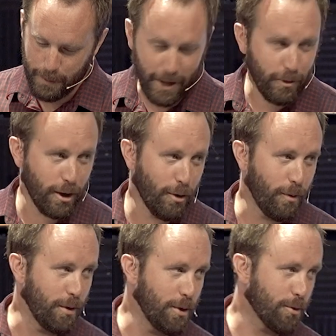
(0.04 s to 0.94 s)
I don't know
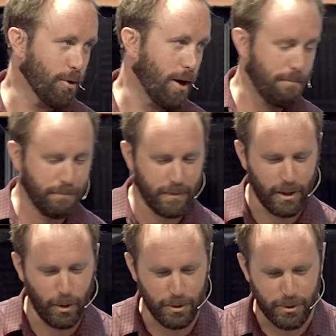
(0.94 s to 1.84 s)
when you grew up
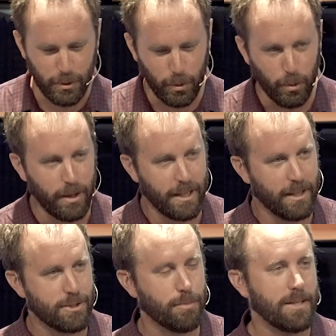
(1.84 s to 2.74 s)
going to school, and
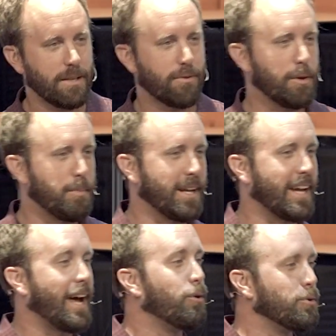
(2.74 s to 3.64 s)
this will be different depending
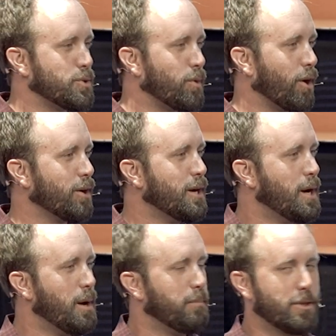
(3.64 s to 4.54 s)
on how old you are,
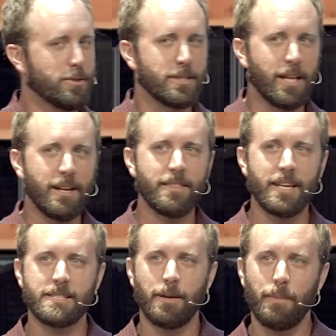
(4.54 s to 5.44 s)
but there's a lot of
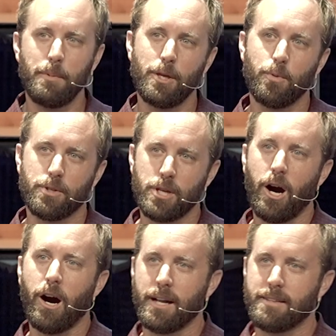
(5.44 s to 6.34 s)
things that maybe you were
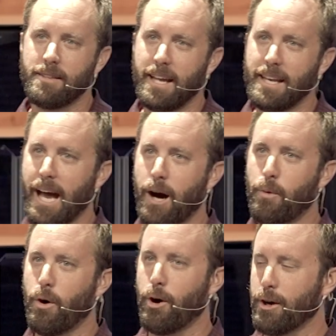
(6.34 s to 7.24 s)
taught that
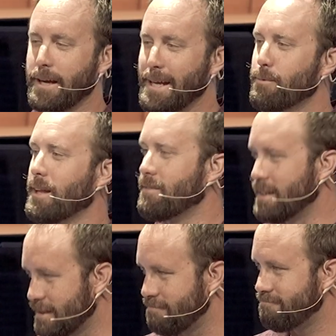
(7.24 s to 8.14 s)
now are
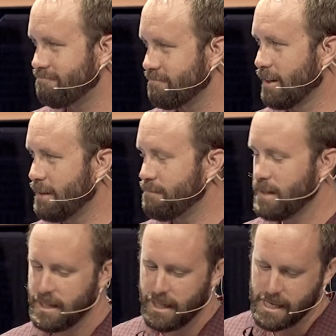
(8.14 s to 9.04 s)
irrelevant, right?
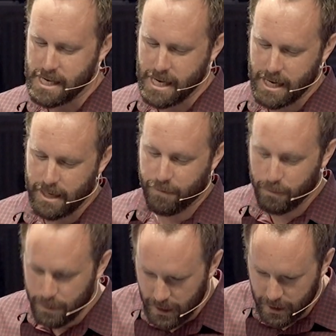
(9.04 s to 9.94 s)
Uh,
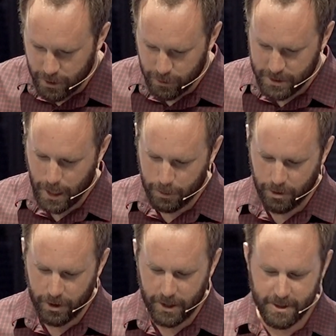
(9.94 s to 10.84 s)
for me, there was a couple
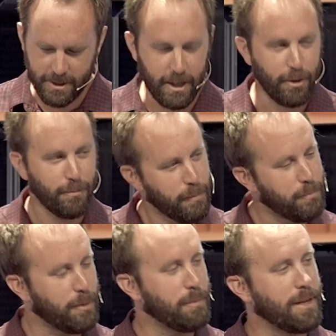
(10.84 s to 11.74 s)
of things. I know
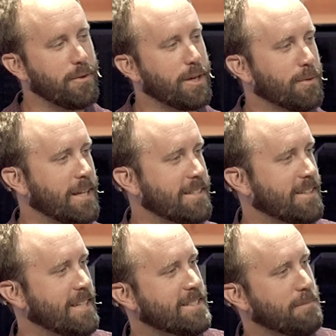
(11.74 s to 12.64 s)
many of you can relate to this.